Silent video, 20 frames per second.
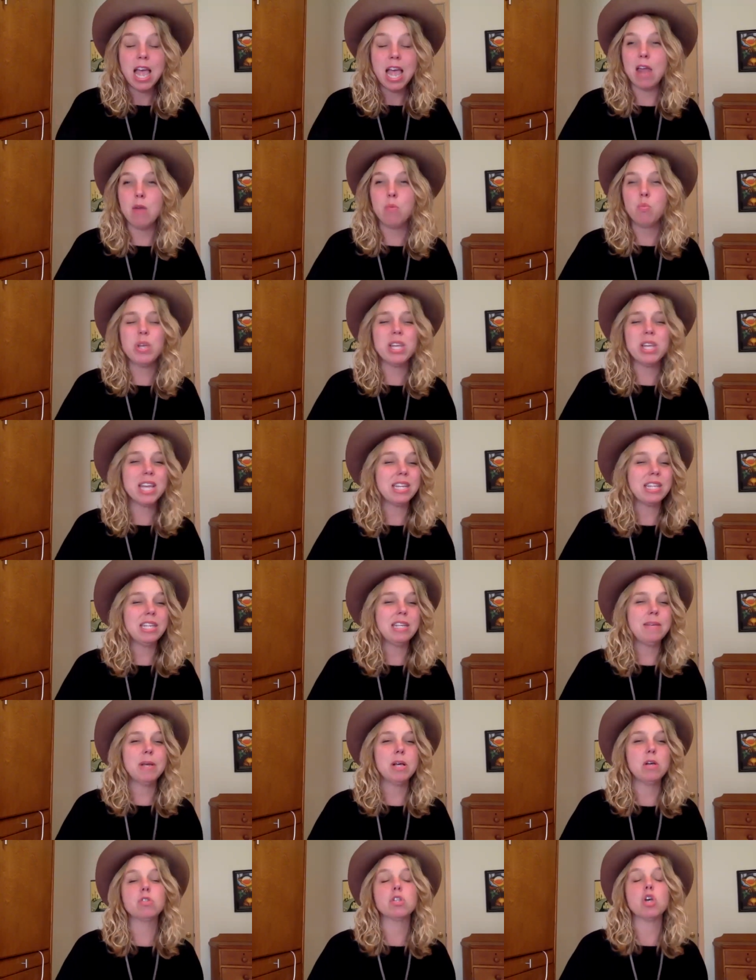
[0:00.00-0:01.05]
and we get
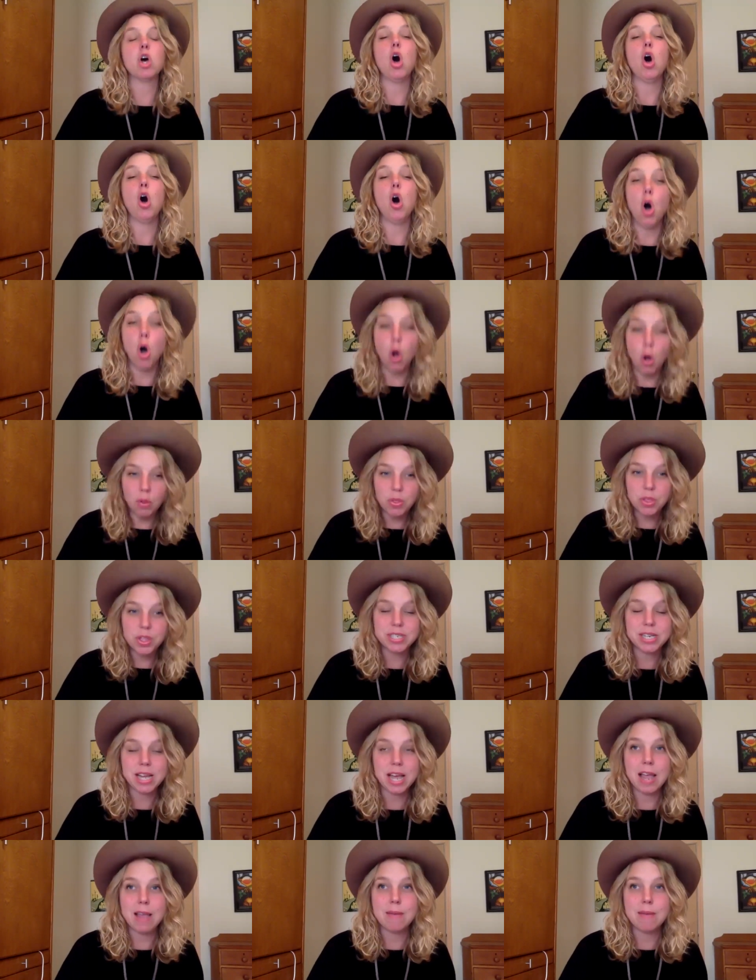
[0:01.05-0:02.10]
emails all the
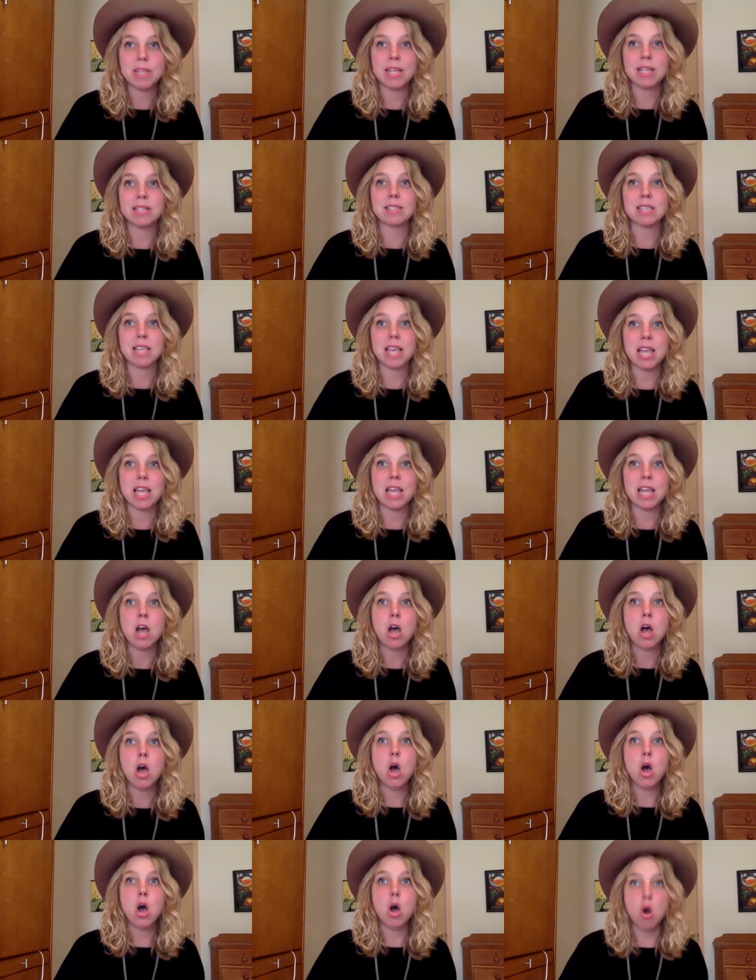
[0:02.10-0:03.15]
time that say,
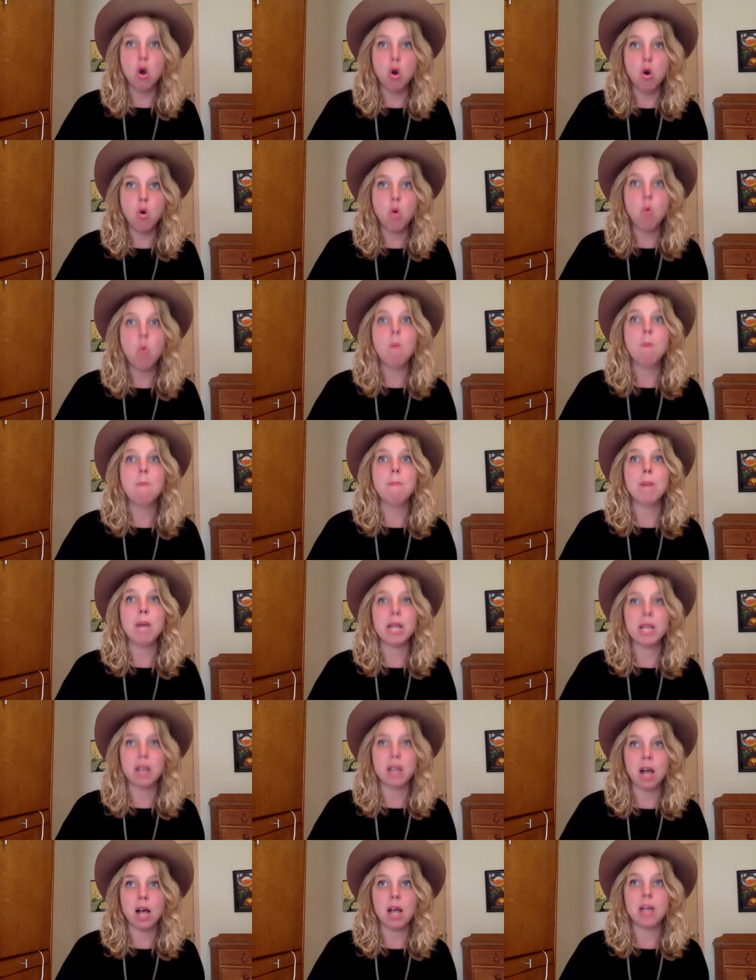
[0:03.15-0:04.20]
oh my
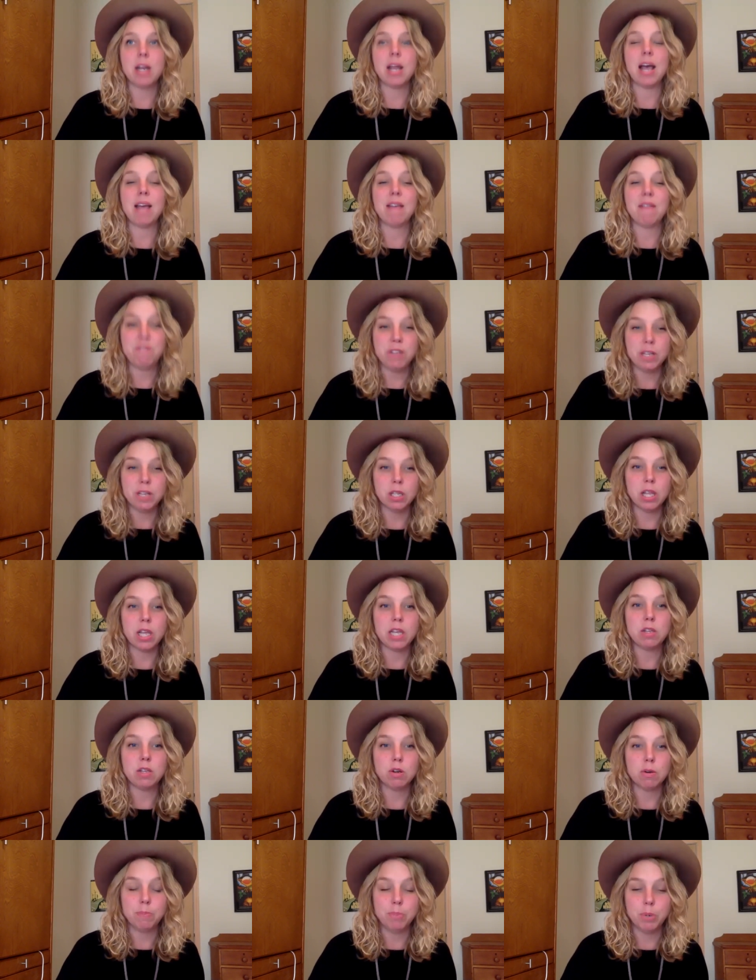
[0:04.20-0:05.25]
God, I feel like
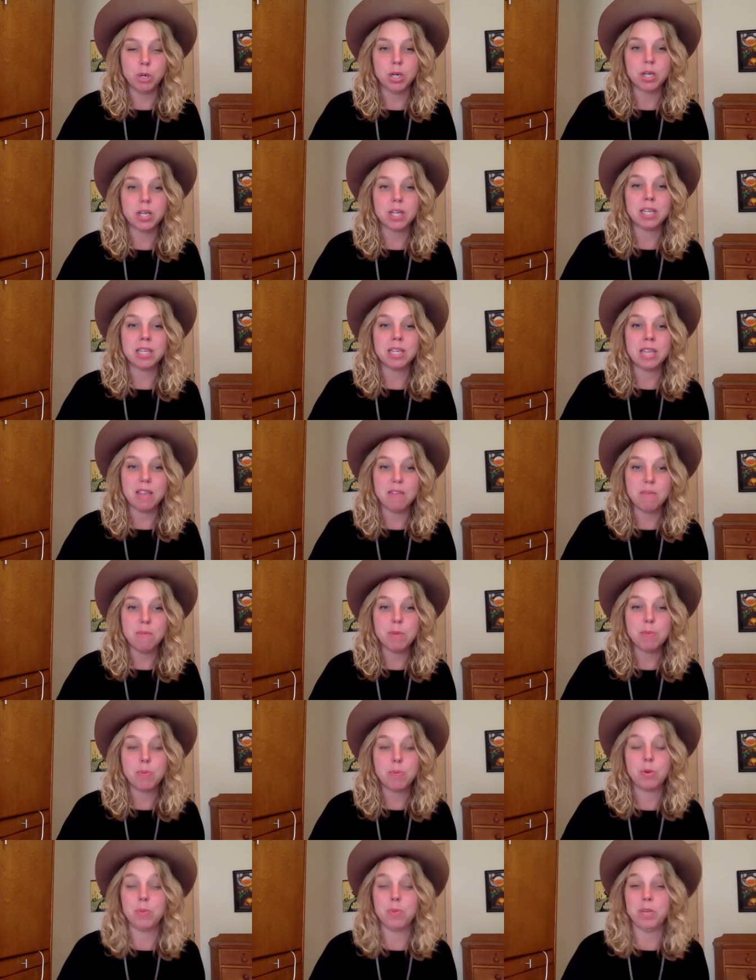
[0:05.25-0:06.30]
your book gave
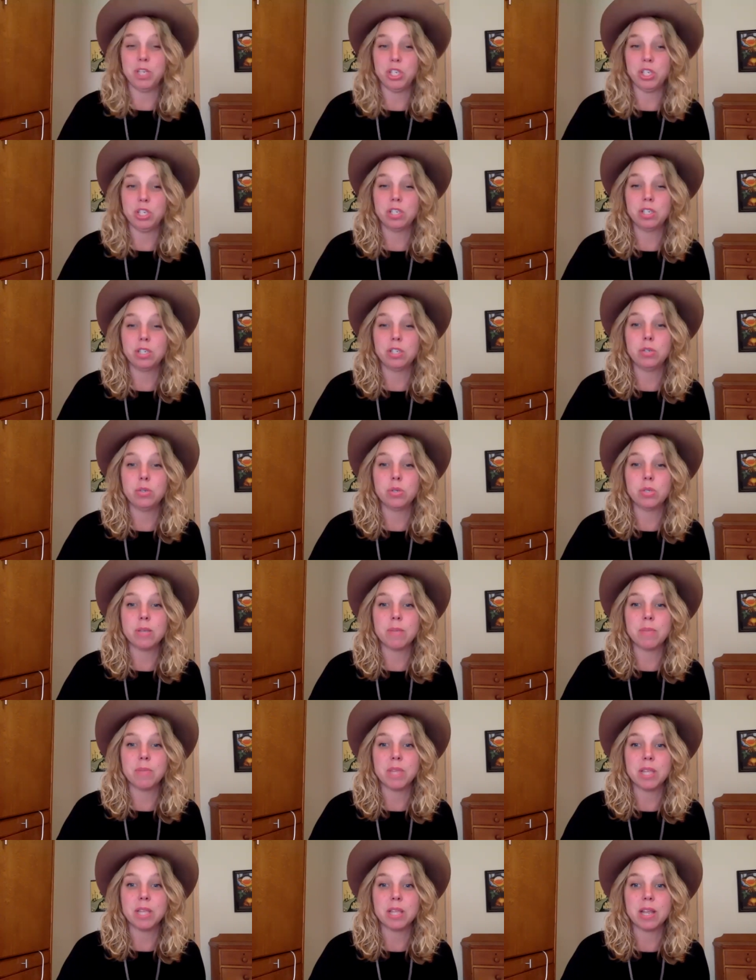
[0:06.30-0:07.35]
me permission to do
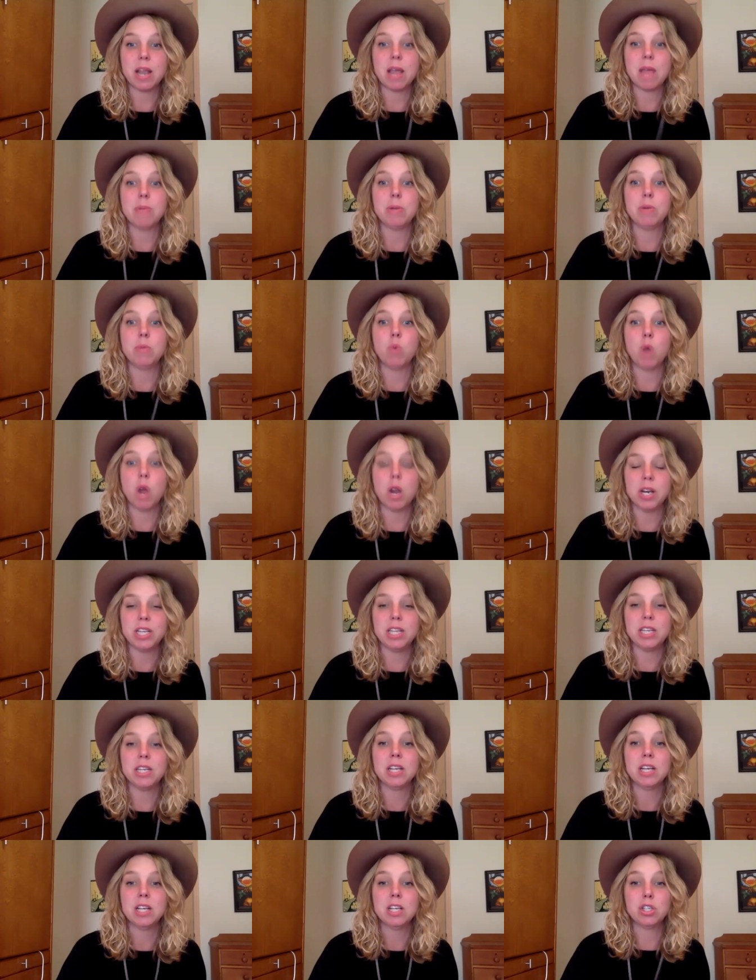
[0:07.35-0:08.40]
something that I've been
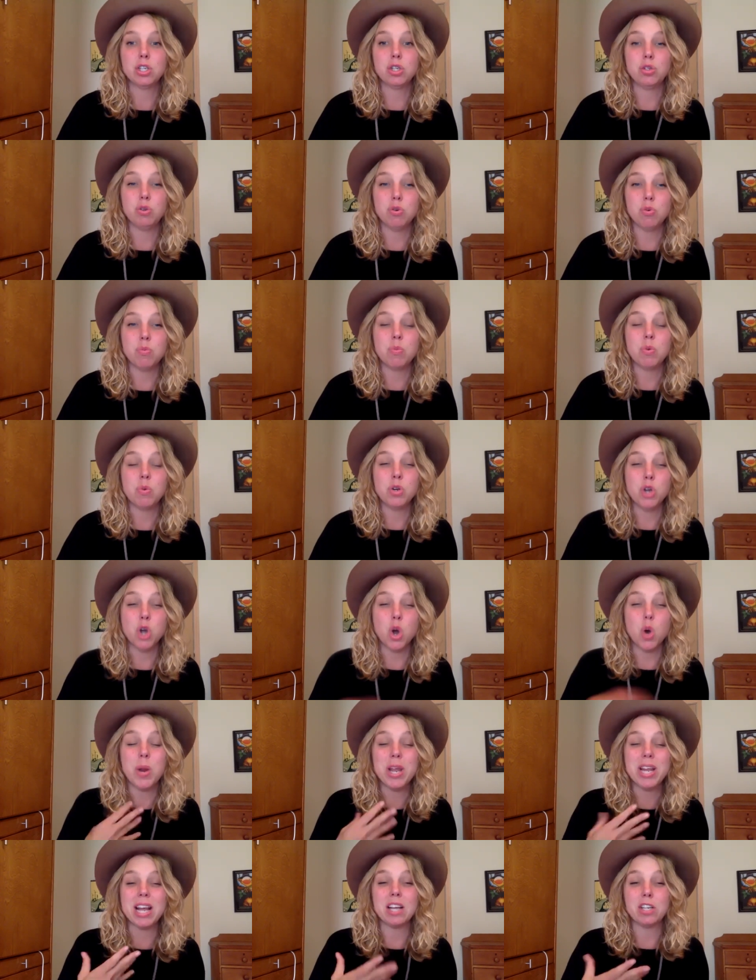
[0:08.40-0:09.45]
wanting to do,
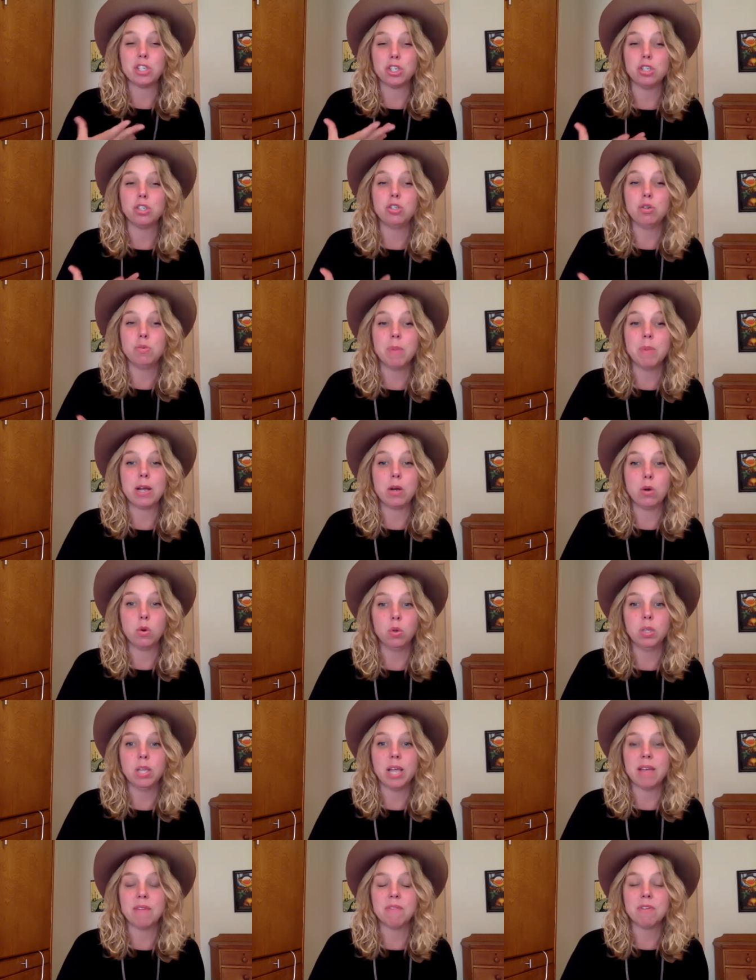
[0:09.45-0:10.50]
knowing I should do my
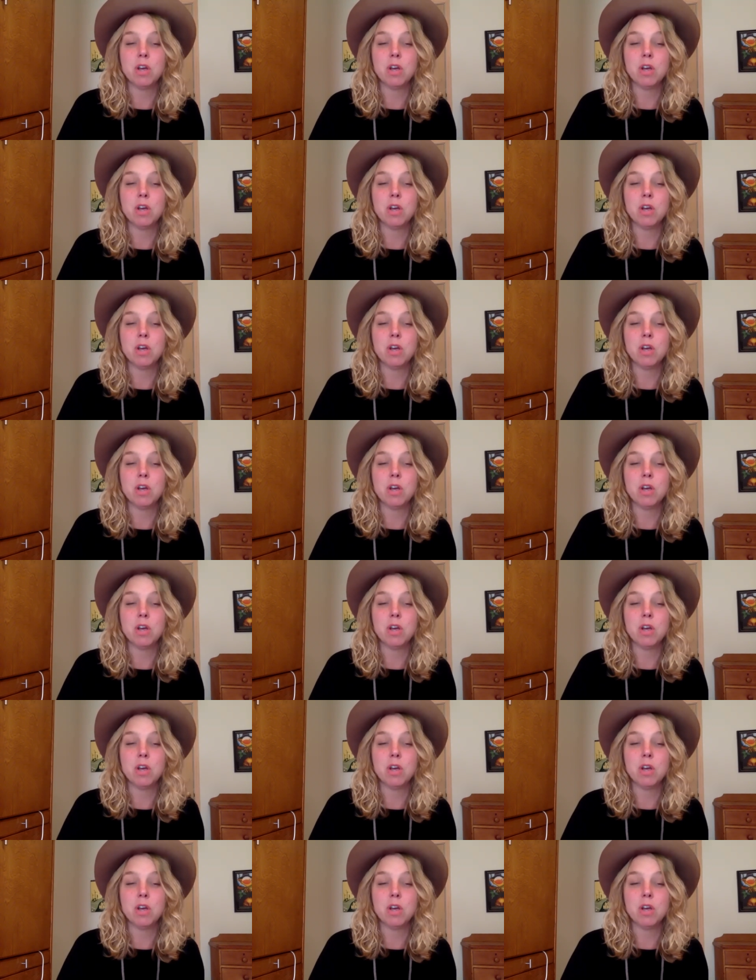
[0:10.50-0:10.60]
whole life.